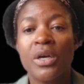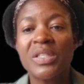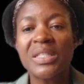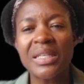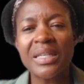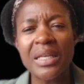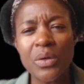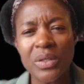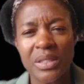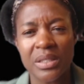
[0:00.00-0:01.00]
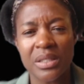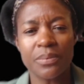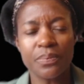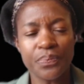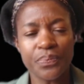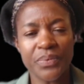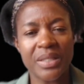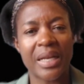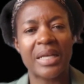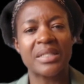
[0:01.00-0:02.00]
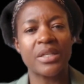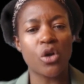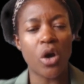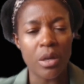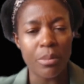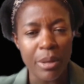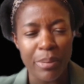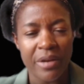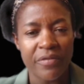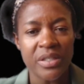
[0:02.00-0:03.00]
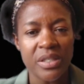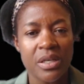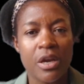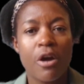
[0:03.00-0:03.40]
So it's an ecosystem that has an economic benefit